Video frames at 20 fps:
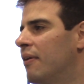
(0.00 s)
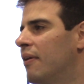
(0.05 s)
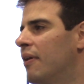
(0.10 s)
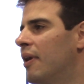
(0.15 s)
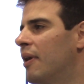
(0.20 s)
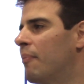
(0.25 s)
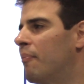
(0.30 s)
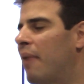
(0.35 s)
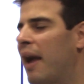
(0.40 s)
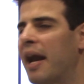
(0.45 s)

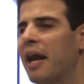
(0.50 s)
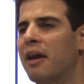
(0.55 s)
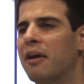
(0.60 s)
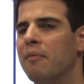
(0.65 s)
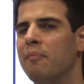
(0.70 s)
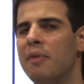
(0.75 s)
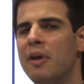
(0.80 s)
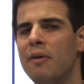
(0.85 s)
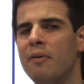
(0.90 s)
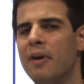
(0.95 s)
my
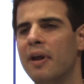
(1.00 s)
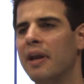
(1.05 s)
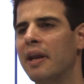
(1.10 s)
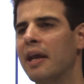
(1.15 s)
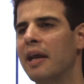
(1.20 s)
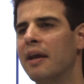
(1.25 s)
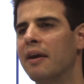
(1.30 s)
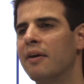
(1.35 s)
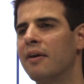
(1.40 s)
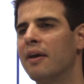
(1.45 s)

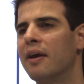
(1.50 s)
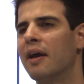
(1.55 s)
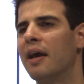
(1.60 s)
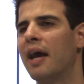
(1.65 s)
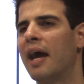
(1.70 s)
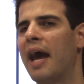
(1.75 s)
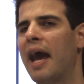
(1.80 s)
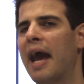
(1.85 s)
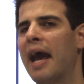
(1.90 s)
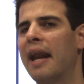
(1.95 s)
community
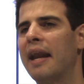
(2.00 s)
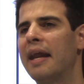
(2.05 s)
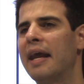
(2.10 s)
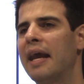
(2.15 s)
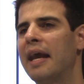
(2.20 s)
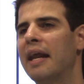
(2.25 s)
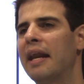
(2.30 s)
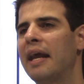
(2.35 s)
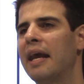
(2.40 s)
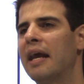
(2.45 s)
and
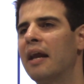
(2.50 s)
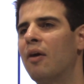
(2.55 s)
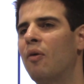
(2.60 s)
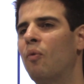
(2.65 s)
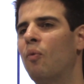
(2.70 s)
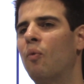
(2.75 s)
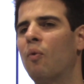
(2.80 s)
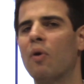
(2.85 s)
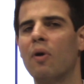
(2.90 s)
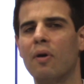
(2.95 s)
in a
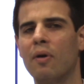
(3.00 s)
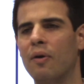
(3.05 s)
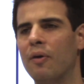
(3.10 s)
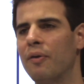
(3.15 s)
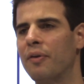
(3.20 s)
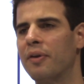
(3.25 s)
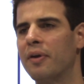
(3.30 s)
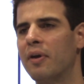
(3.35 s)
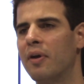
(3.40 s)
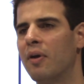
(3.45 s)

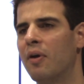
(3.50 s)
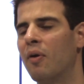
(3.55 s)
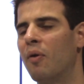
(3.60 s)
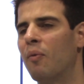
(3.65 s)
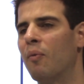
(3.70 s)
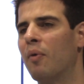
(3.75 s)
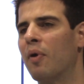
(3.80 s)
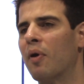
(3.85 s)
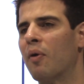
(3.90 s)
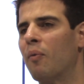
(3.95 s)
world
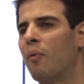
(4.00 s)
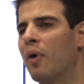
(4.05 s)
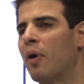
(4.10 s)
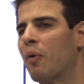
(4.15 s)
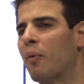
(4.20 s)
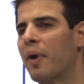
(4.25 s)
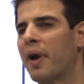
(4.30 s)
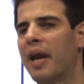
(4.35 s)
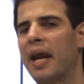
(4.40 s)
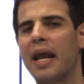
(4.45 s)
where
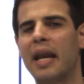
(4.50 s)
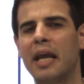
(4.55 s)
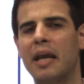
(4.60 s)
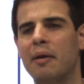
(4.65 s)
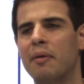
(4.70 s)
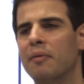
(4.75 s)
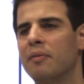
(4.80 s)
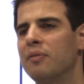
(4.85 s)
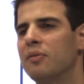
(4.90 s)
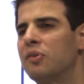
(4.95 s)
we're
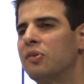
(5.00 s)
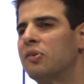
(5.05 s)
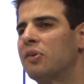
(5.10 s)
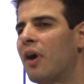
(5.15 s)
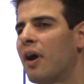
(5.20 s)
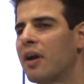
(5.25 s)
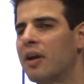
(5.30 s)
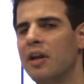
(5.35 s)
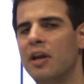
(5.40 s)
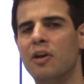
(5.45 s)
getting
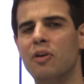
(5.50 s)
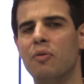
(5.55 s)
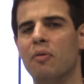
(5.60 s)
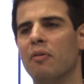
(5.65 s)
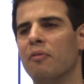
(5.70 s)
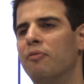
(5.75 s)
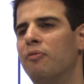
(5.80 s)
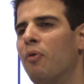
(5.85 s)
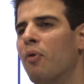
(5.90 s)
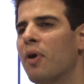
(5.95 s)
sucked into
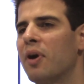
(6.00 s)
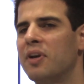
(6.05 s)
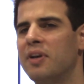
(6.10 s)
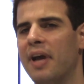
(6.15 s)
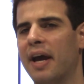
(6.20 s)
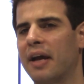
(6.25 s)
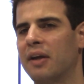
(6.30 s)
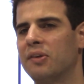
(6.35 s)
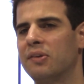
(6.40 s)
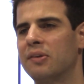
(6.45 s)
a
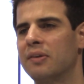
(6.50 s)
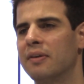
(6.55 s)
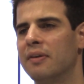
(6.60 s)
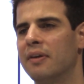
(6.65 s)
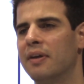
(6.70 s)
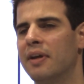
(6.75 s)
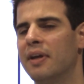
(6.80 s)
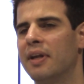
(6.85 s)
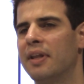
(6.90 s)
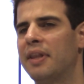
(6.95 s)
vortex
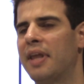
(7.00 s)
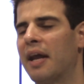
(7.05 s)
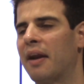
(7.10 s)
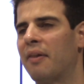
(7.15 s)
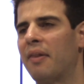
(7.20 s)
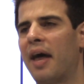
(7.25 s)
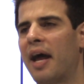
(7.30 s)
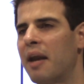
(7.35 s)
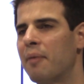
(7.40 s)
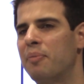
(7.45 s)
that a
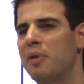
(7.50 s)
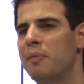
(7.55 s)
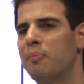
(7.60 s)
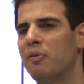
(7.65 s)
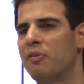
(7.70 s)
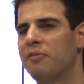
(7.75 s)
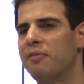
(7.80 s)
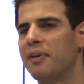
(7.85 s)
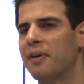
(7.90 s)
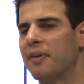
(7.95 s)
lot of
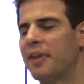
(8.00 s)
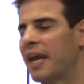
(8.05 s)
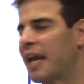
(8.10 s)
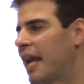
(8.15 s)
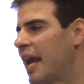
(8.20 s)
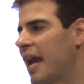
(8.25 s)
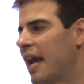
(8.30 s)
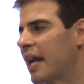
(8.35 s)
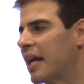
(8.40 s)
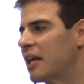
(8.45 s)
people feel they
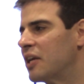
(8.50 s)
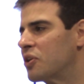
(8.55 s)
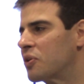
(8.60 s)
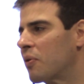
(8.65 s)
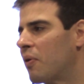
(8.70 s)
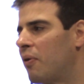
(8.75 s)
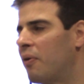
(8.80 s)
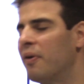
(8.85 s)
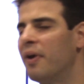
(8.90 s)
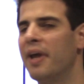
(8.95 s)
can't
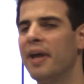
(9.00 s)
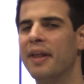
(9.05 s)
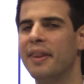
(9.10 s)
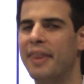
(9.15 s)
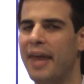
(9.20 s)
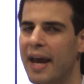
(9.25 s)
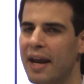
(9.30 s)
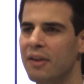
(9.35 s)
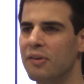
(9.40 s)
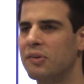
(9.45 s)
control.
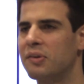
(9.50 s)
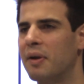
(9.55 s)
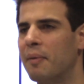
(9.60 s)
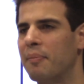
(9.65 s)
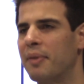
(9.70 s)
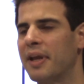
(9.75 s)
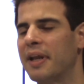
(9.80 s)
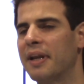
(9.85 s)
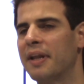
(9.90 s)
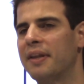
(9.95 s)
That is
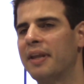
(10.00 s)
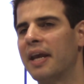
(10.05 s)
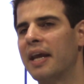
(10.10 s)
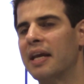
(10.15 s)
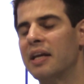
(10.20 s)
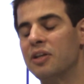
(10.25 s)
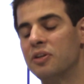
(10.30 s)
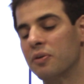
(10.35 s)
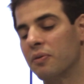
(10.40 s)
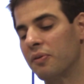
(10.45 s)
something that they
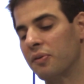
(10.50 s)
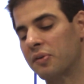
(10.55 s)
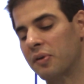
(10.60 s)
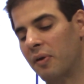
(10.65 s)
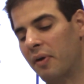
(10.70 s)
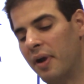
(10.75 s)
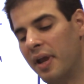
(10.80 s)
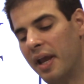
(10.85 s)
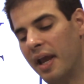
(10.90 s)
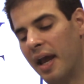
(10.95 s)
control.
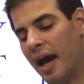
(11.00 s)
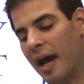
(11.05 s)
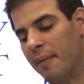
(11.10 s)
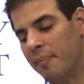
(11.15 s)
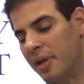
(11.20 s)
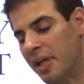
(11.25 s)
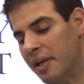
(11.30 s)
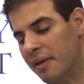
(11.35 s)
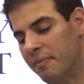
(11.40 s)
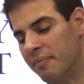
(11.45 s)
So, I
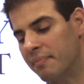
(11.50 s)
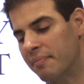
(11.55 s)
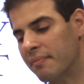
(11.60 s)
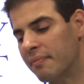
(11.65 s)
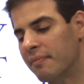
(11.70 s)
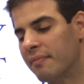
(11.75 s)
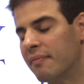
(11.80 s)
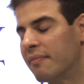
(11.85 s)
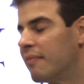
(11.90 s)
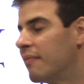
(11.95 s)
mean,
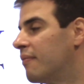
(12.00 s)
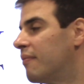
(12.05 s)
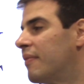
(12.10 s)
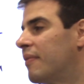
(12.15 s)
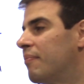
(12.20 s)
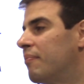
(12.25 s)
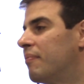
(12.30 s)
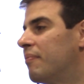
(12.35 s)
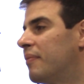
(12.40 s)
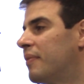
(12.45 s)

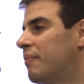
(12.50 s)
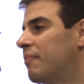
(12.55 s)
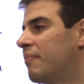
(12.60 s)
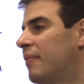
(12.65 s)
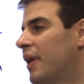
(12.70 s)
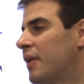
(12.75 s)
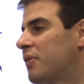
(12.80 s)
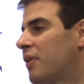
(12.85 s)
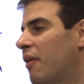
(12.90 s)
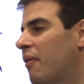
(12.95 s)

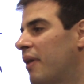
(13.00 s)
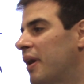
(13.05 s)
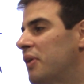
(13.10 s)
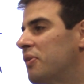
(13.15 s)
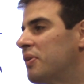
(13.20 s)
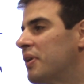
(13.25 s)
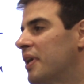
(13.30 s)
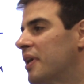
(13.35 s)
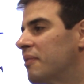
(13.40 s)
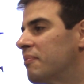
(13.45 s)
that's how I
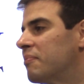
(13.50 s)
see it.